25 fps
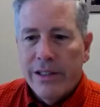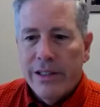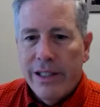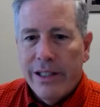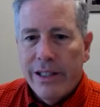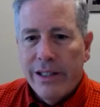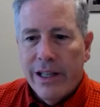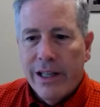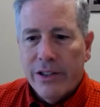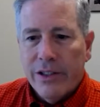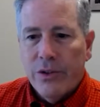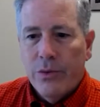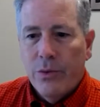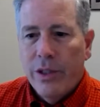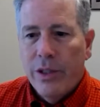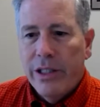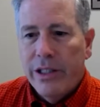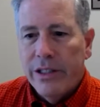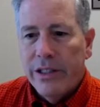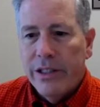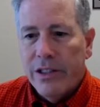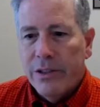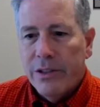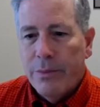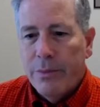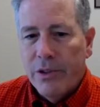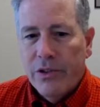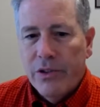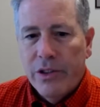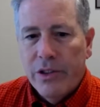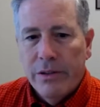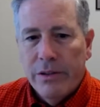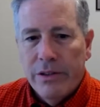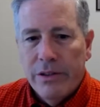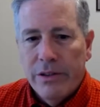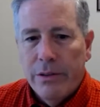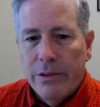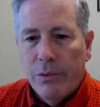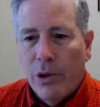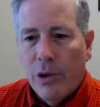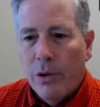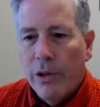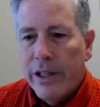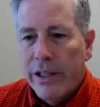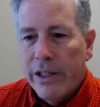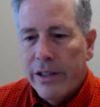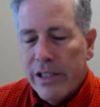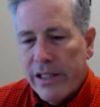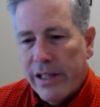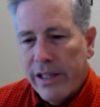I think next week it's supposed to
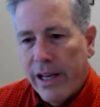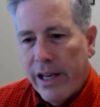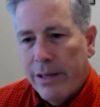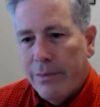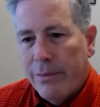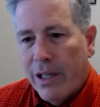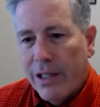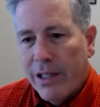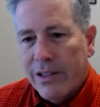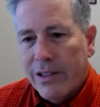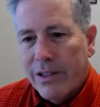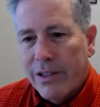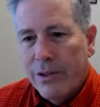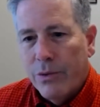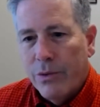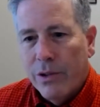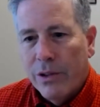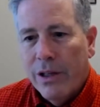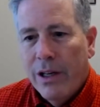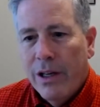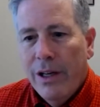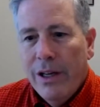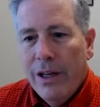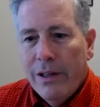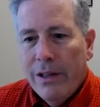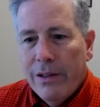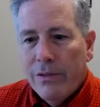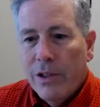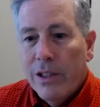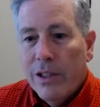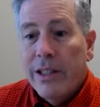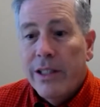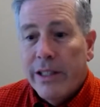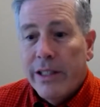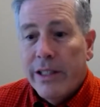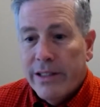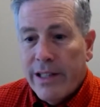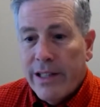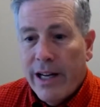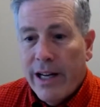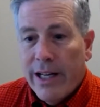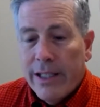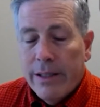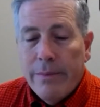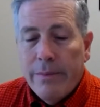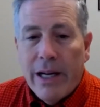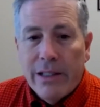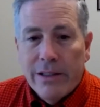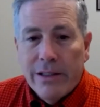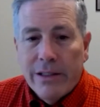deploy in the sandbox. So we're really
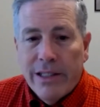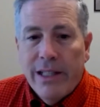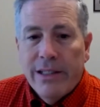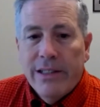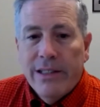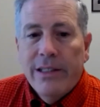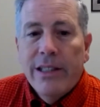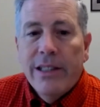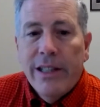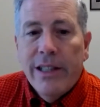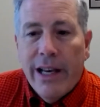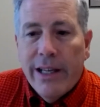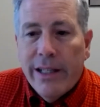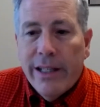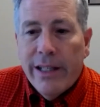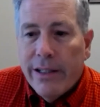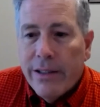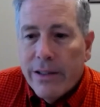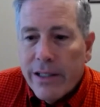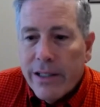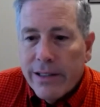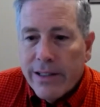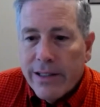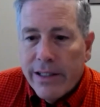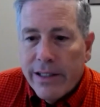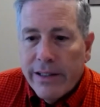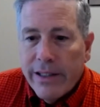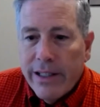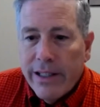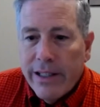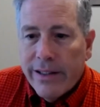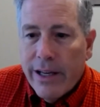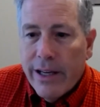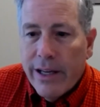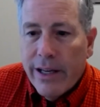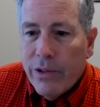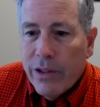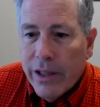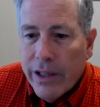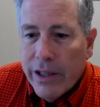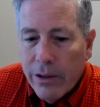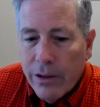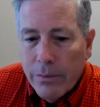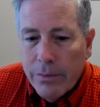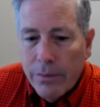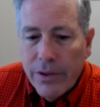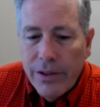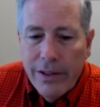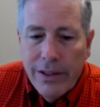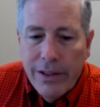excited about testing that out because I think that will
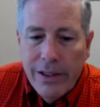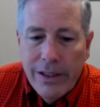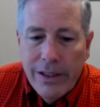help